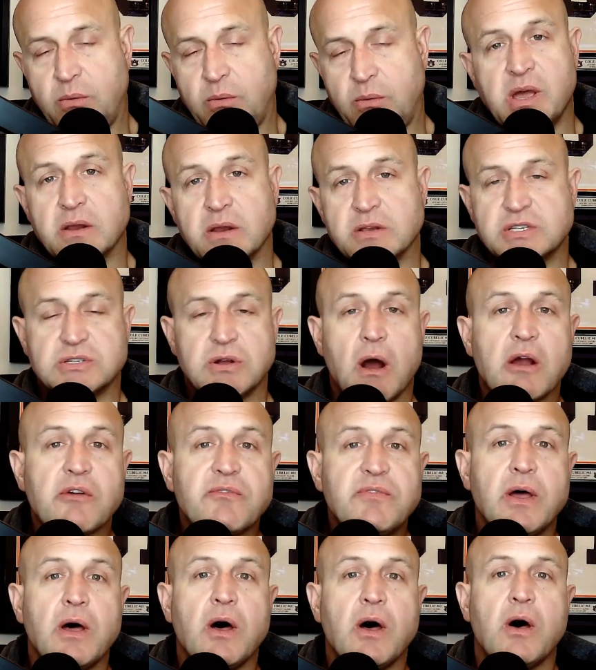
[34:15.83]
go to
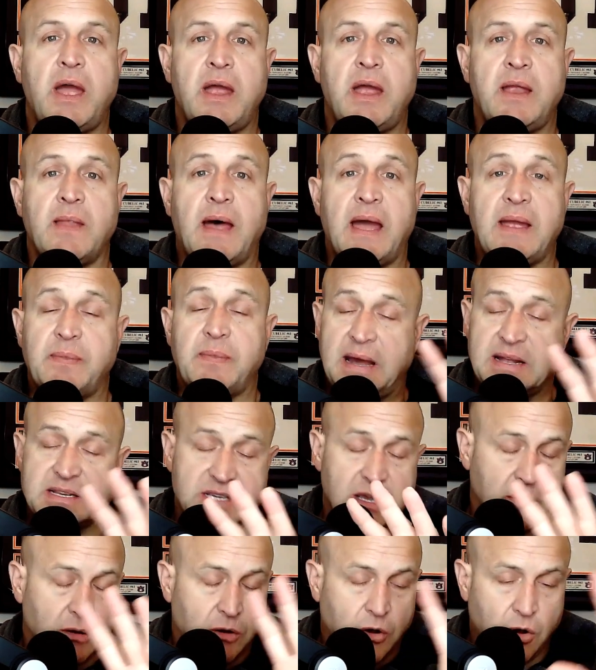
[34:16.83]
Starkville, and
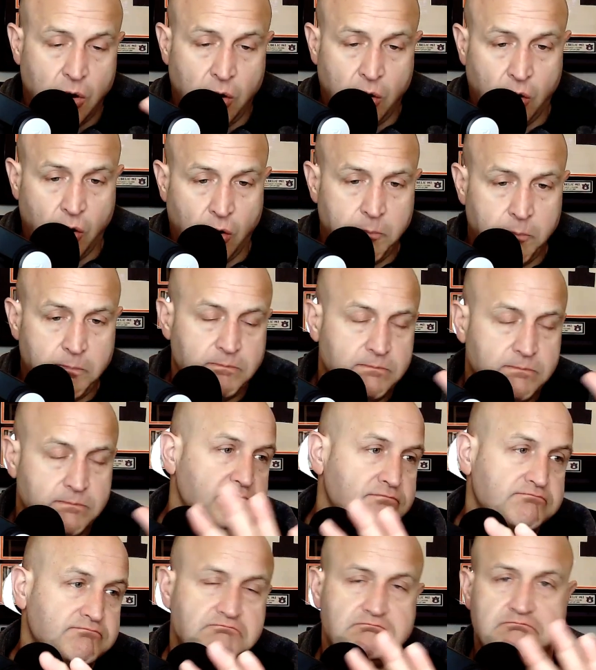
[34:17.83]
that's a whole
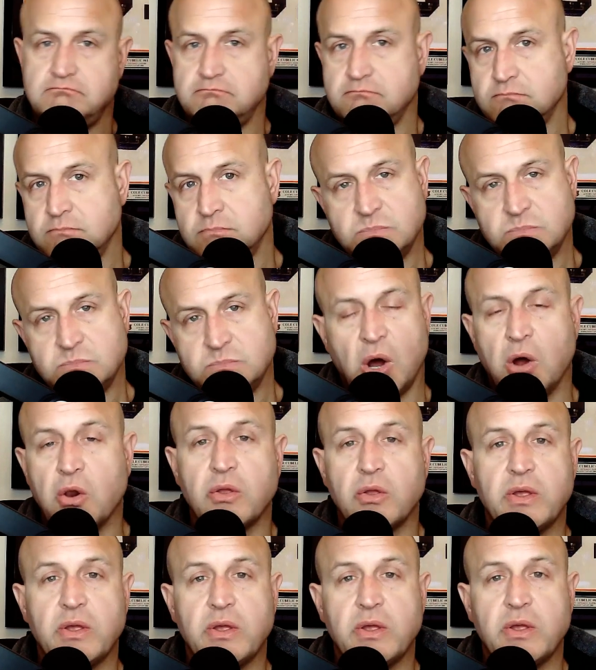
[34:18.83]

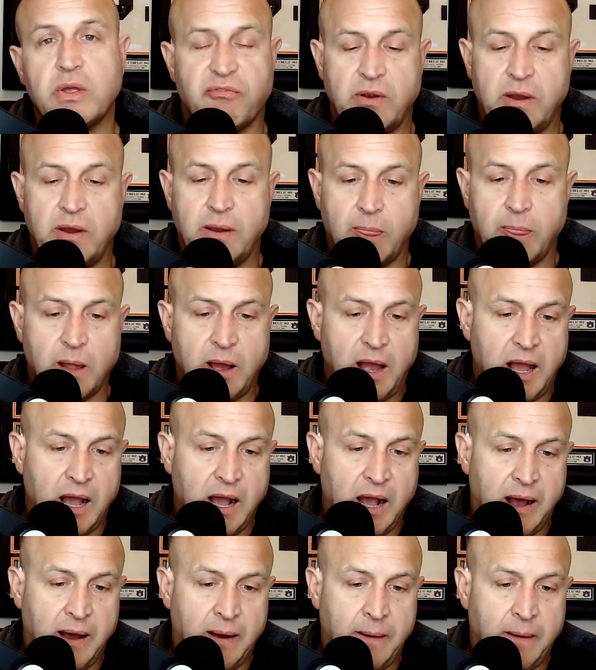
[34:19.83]
totally different.
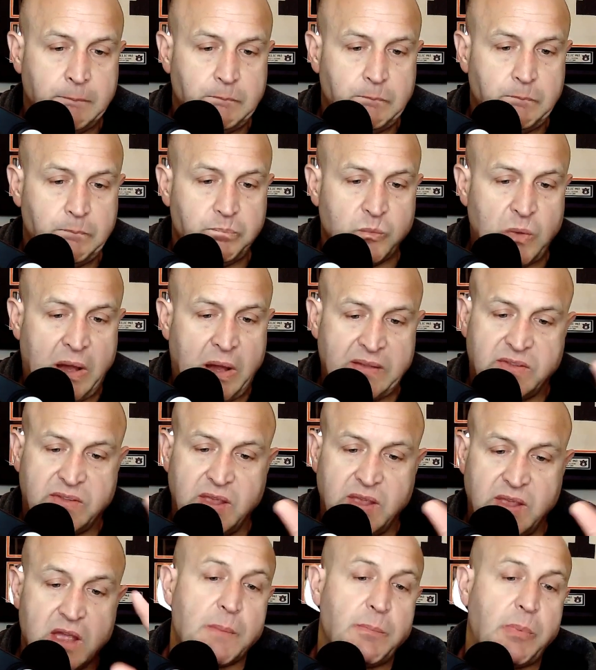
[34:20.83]
I'll tell
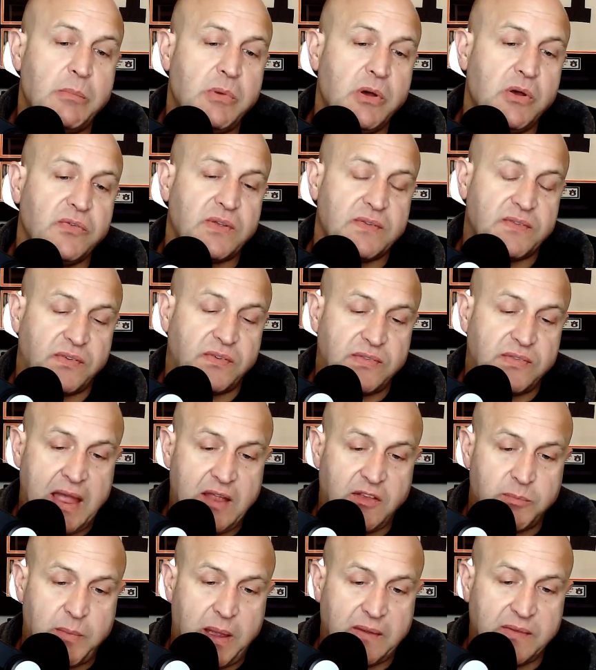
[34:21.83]
you a couple moves that
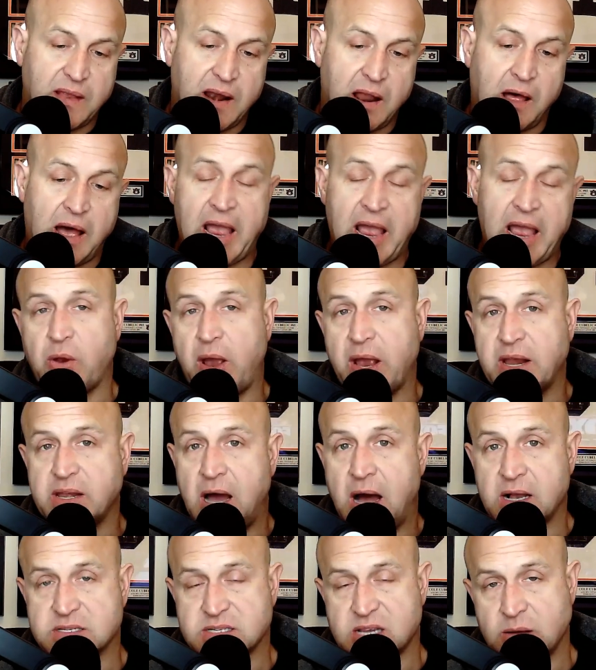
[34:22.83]
State's made that I like. Greg
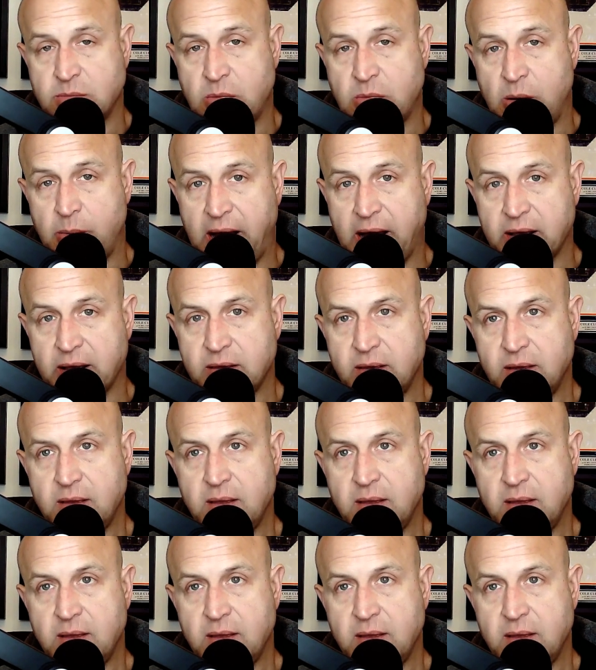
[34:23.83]
Knox coming back.